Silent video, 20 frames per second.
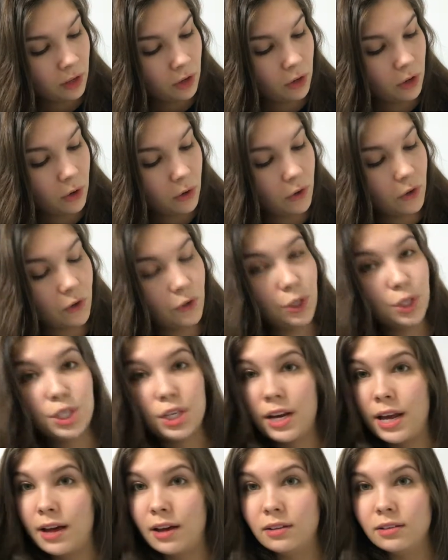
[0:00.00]
Coco
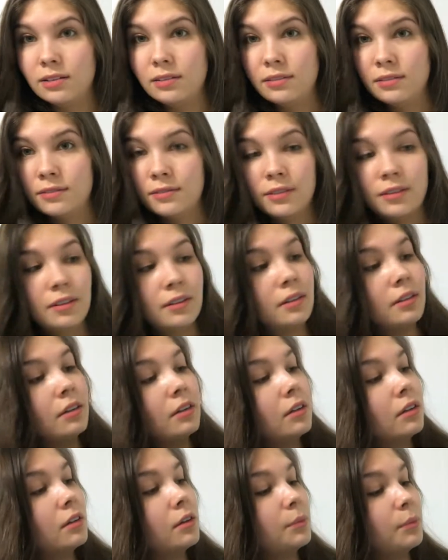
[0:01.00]
Chanel
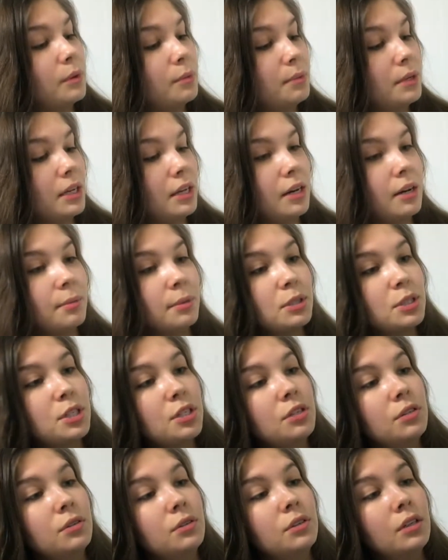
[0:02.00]
would be number
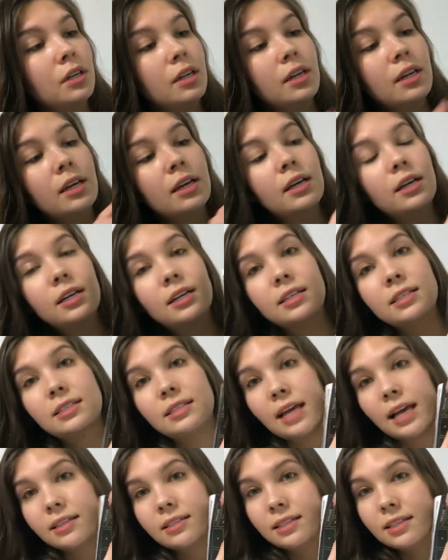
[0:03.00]
2.
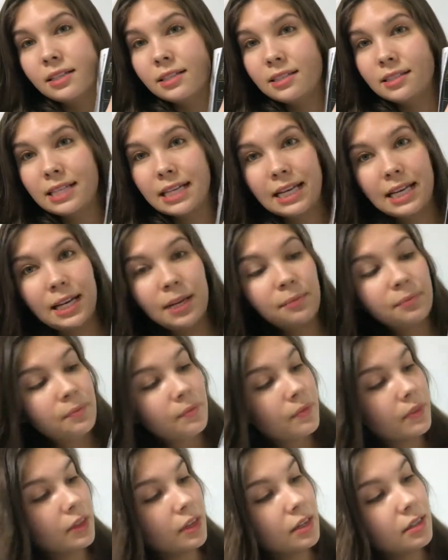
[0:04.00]
Sex and the City
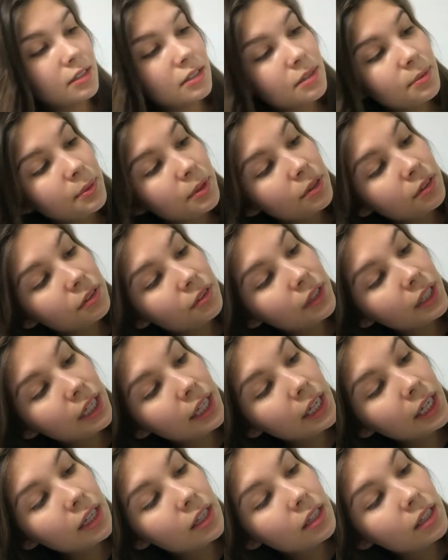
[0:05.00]
is number
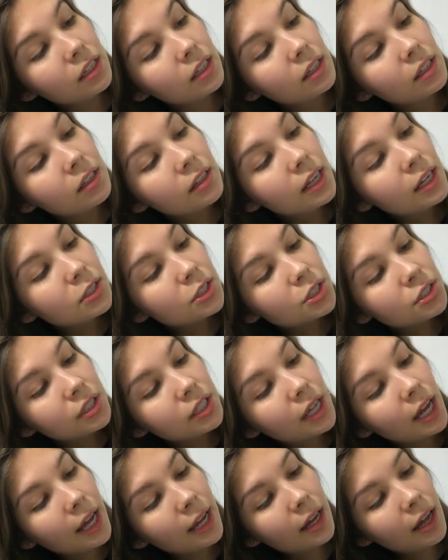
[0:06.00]
3.
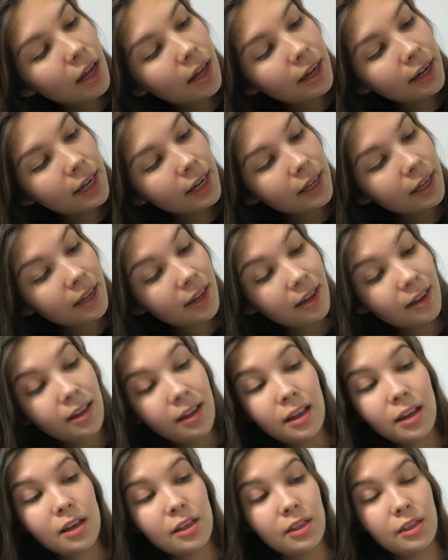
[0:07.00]
Luxury Iconic,
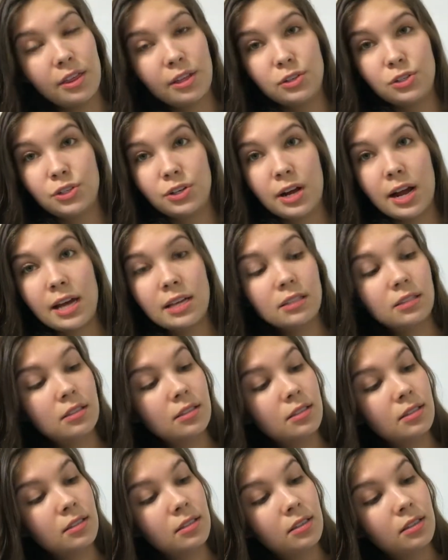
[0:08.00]
The
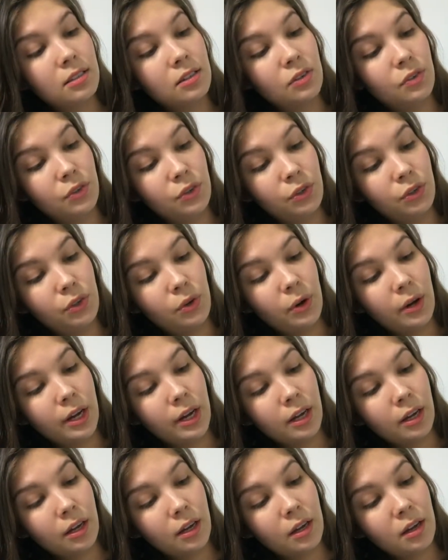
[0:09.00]
Dress, New
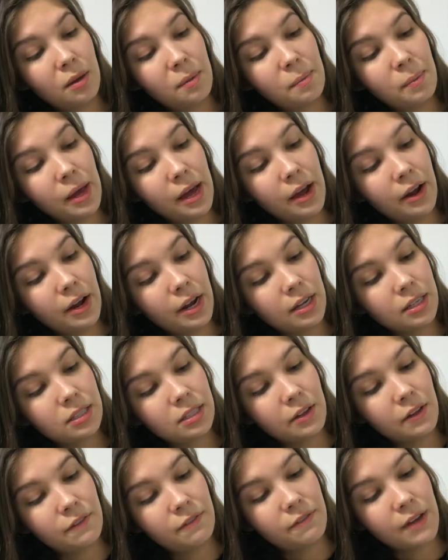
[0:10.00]
York,
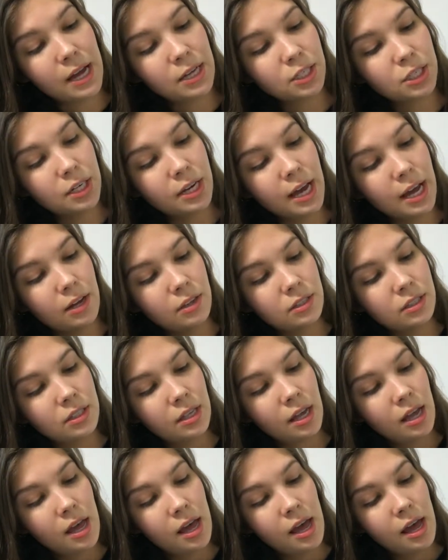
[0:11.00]
Paris, Fashion House,
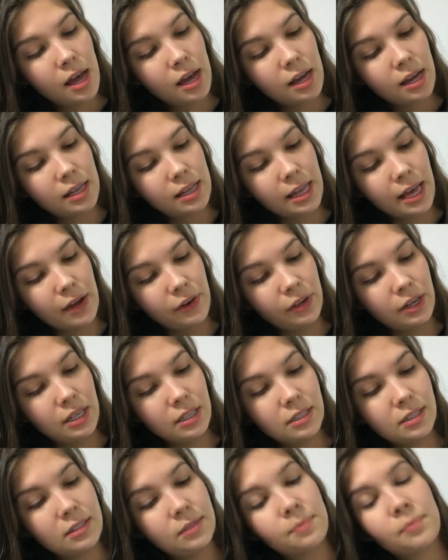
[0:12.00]

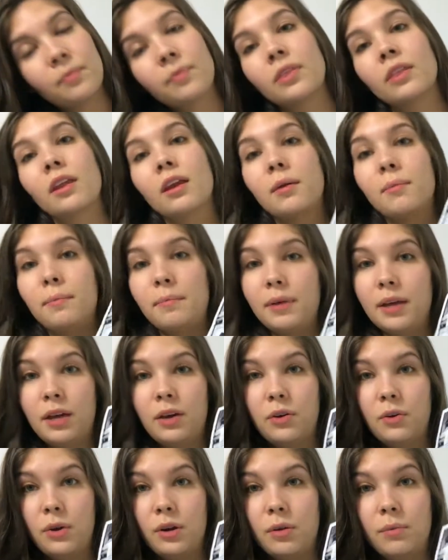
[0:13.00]
Clarice,
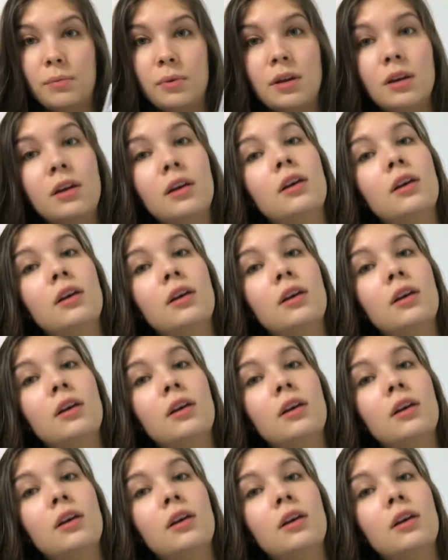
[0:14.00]
Pink Room.